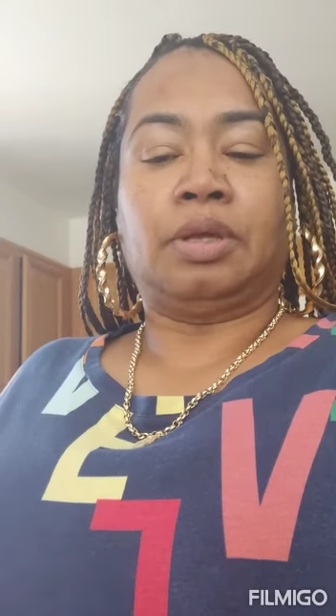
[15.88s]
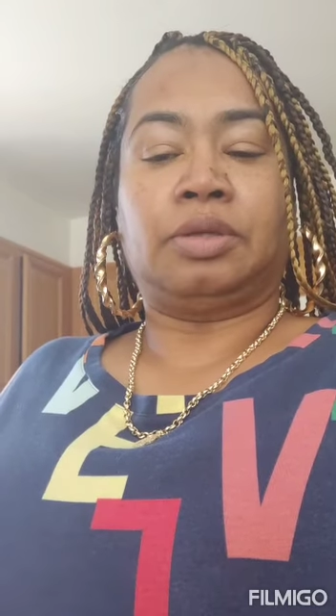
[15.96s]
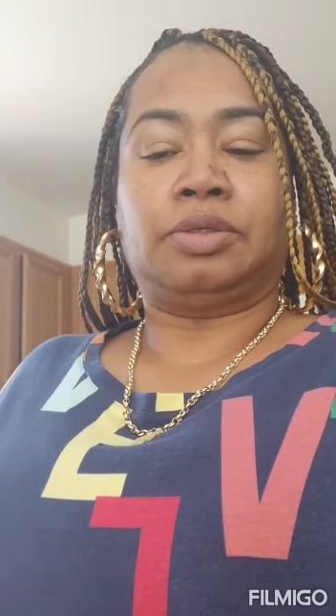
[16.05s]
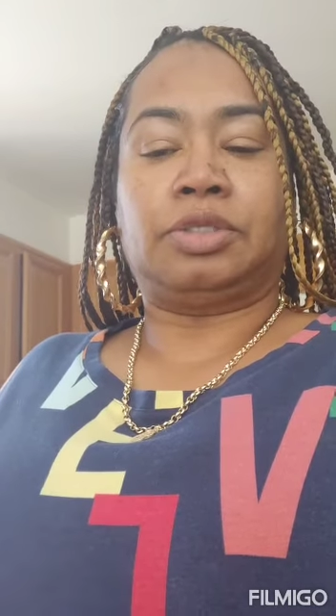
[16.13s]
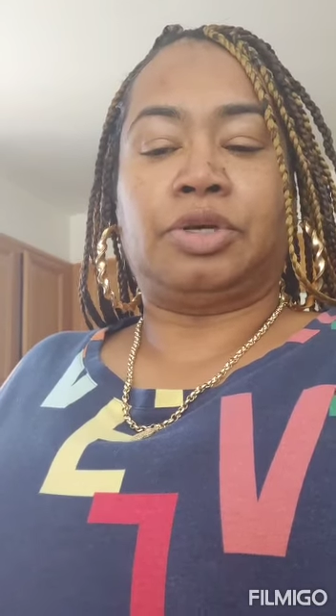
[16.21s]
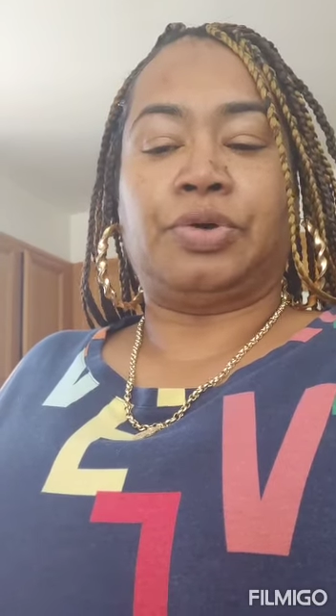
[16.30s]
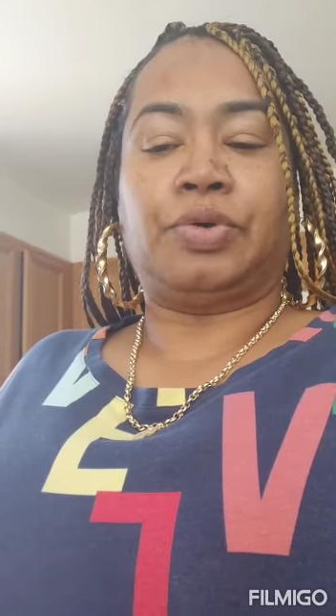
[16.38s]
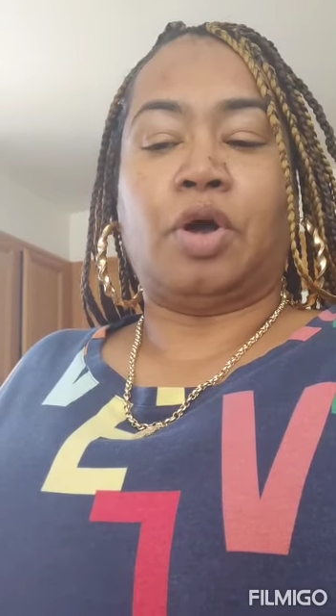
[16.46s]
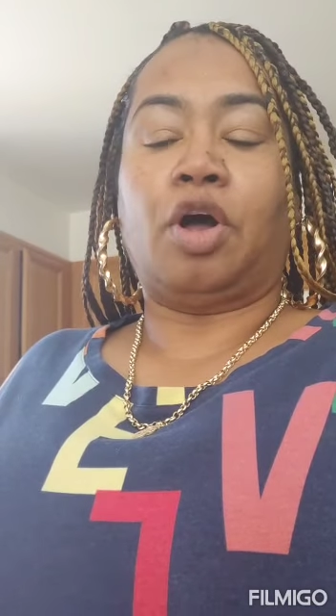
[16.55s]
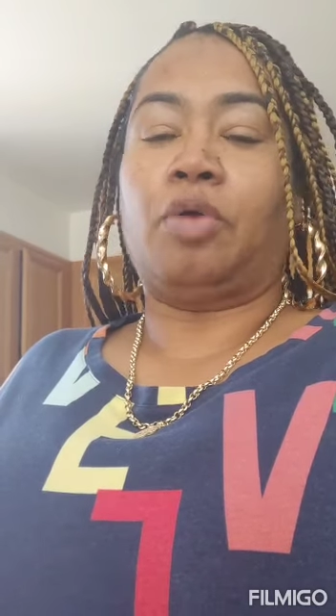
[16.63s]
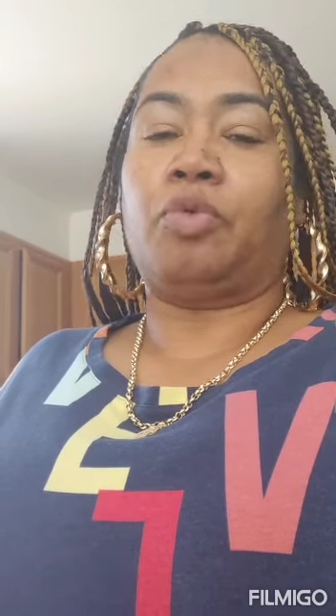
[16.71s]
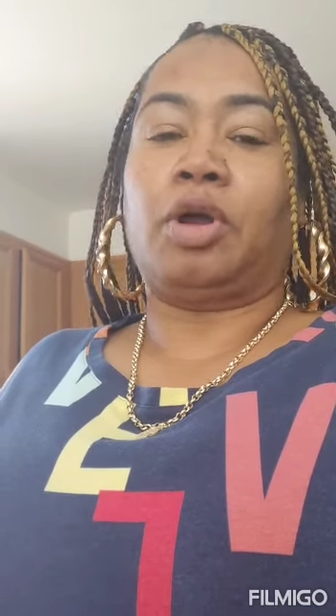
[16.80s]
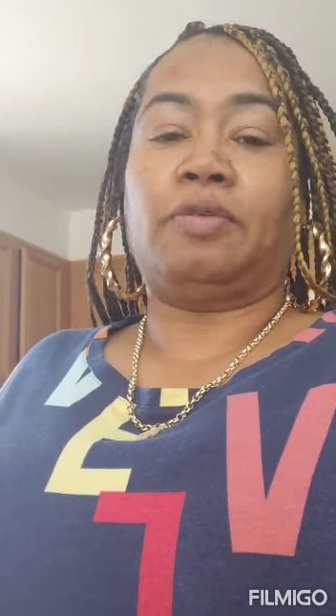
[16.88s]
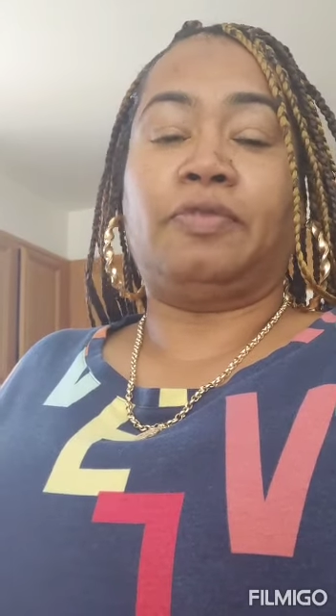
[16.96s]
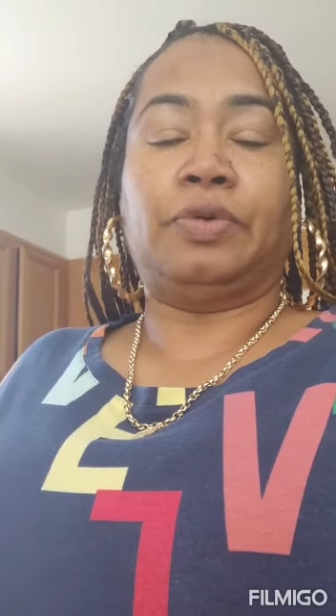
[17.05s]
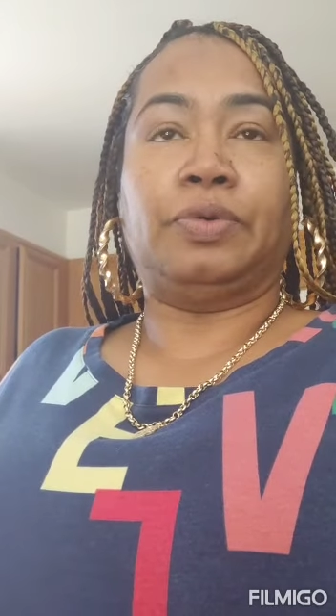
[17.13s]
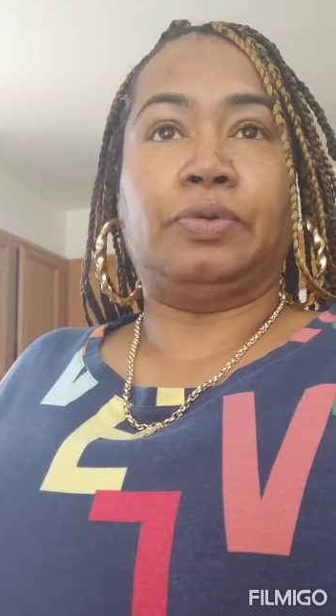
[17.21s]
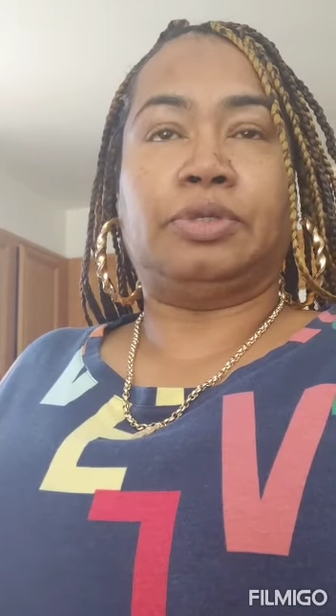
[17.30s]
So all raw
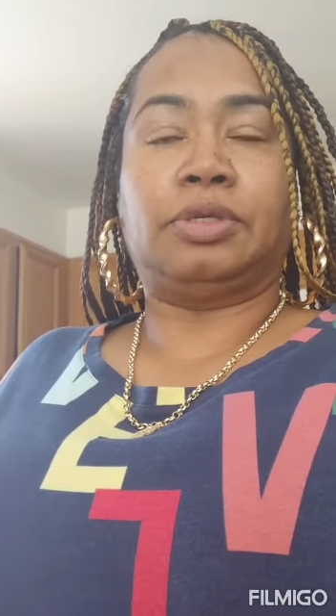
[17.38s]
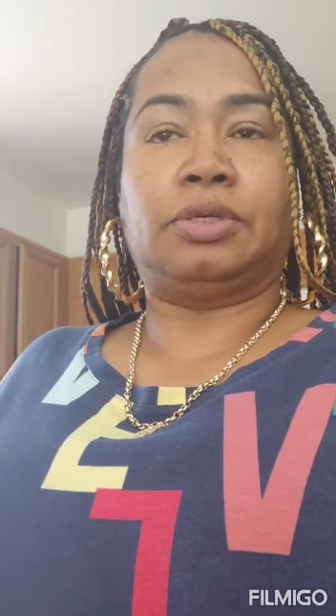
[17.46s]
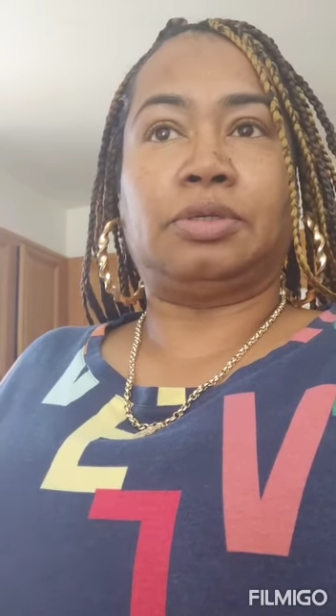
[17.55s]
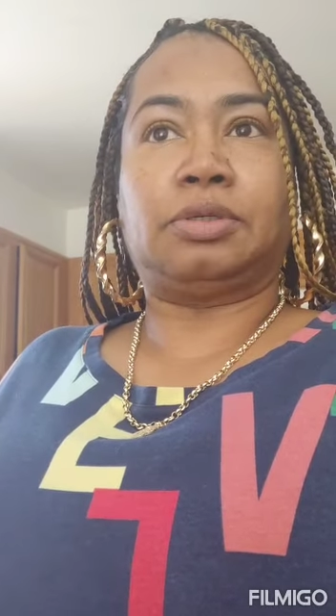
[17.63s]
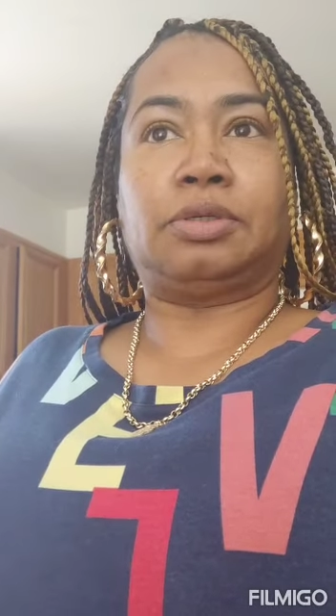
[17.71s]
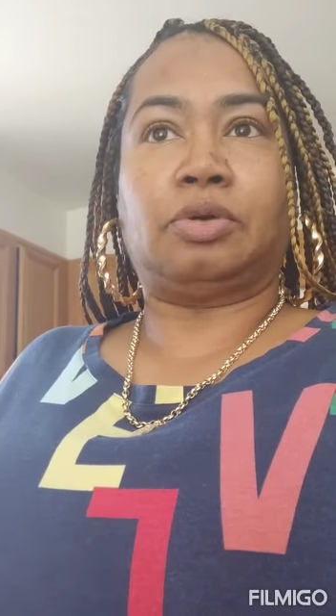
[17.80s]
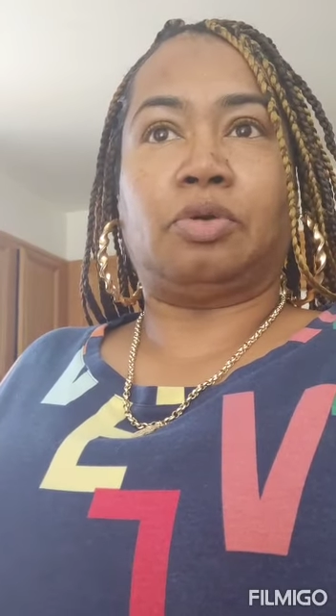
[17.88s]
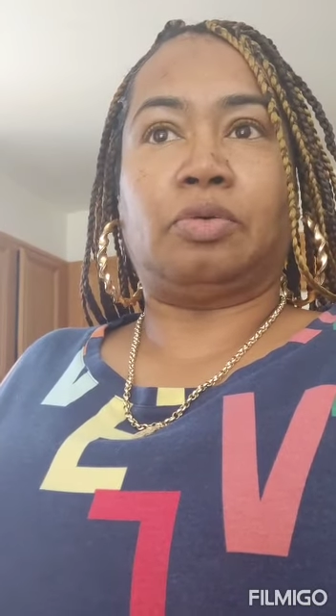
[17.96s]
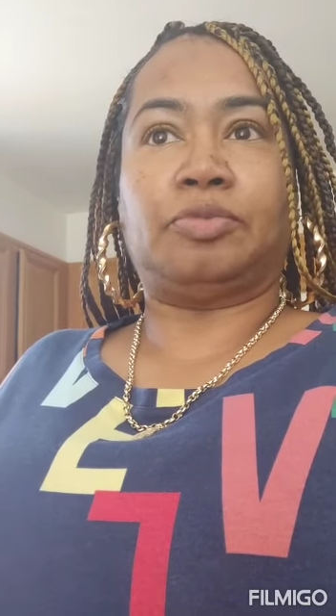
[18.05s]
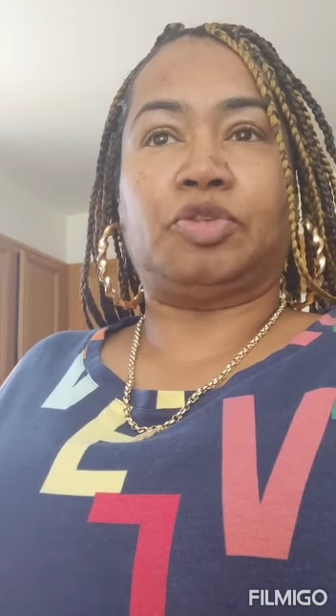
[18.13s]
foods. So I'm